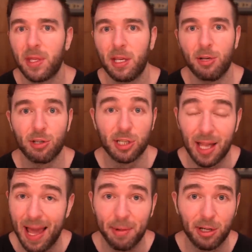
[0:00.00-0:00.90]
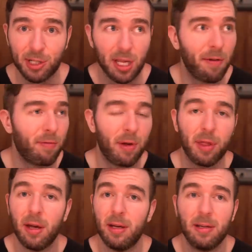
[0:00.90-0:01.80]
you're slamming yourself
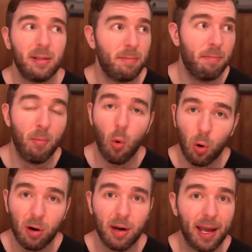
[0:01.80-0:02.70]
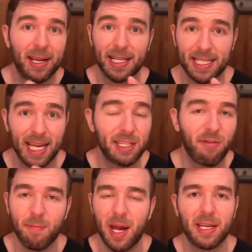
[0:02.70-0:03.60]
with an excessive
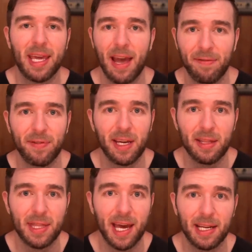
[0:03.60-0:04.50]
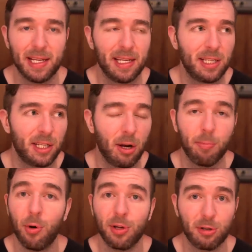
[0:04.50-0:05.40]
amount of caffeine that is, you know,
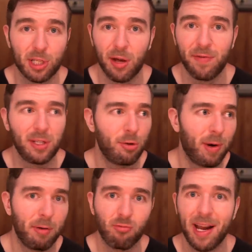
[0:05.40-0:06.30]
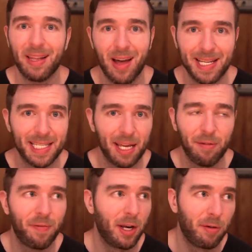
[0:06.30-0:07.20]
putting yourself into a red line state
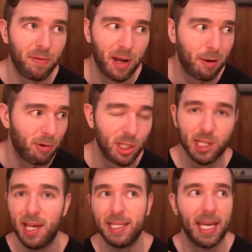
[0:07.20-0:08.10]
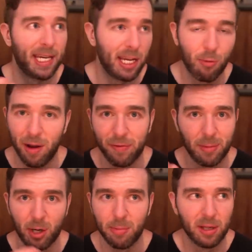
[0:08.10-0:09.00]
of fight or flight, which is then taking away from
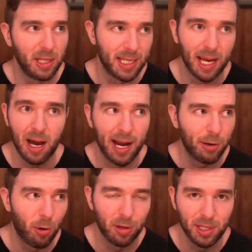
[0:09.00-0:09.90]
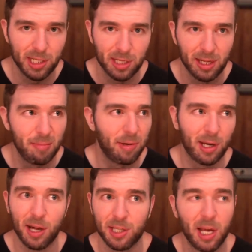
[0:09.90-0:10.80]
your ability to get high quality sleep
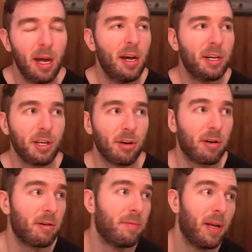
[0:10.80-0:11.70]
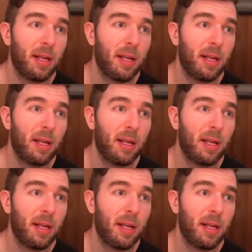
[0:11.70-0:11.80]
because your